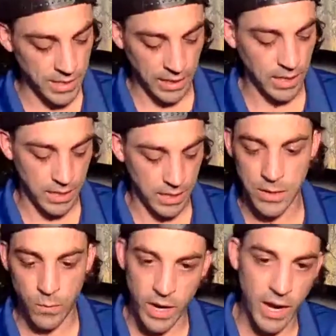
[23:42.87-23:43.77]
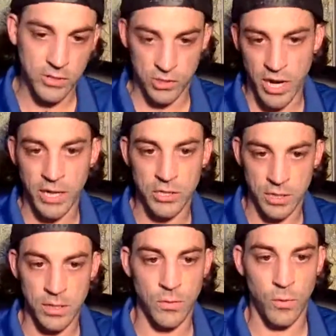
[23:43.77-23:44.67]
Like, he went on a
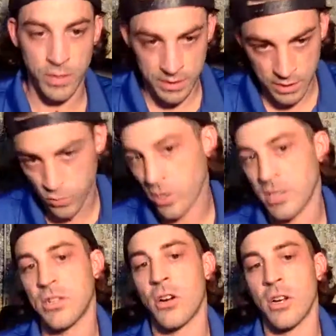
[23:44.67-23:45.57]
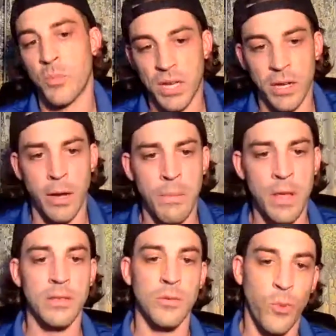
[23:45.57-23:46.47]
stretch where this is where he started to pick it up.
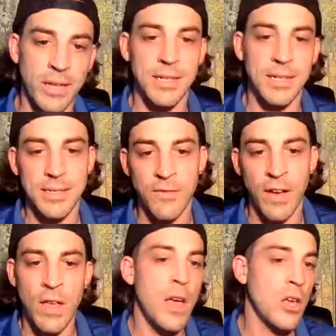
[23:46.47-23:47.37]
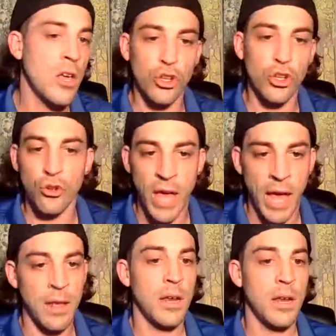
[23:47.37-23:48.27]
So Bryson at 10-5, you could do
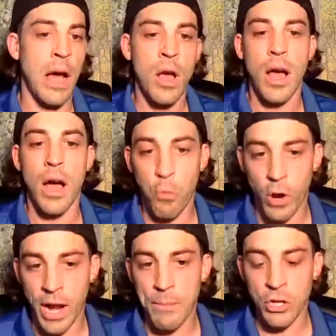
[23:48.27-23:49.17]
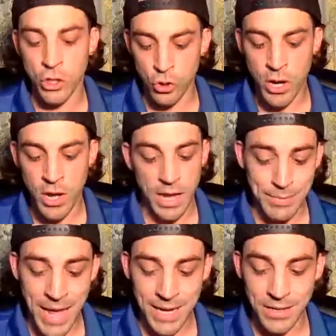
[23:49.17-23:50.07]
that. Now, what I'm going to do is I'm
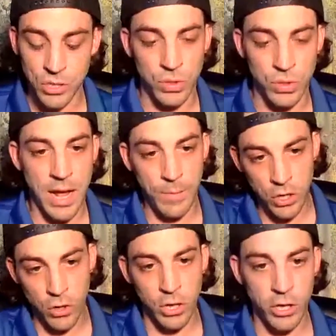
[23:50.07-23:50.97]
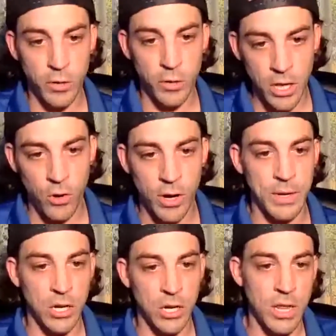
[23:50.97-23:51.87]
not going to do that. I'm going to go a little bit lower. I'm
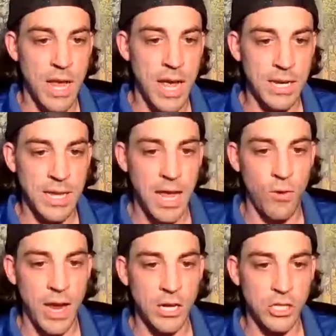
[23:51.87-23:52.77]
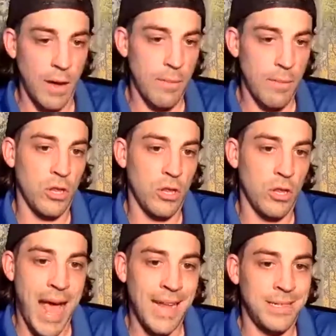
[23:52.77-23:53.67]
going to go to the 9K range. I'm going to look
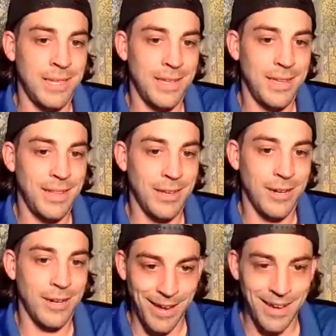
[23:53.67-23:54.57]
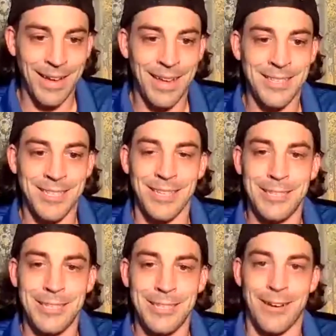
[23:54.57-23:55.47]
at the nice
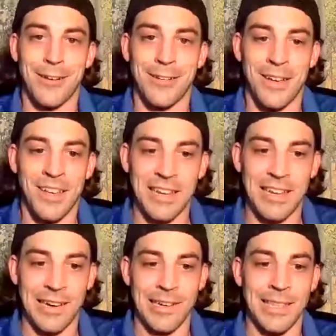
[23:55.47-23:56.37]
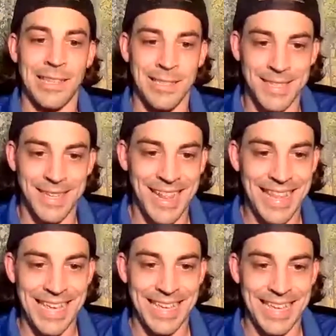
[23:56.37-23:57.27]
young guns. I
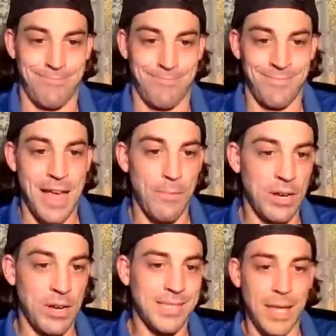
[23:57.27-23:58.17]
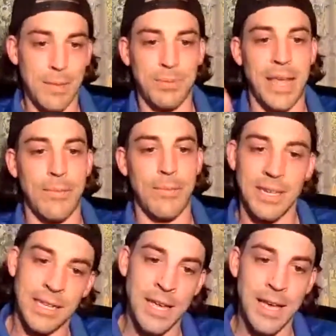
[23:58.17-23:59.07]
like them. I'm going to skip
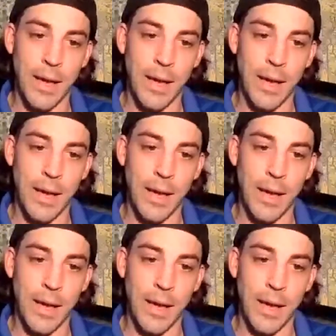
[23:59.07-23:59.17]
Sabbatini.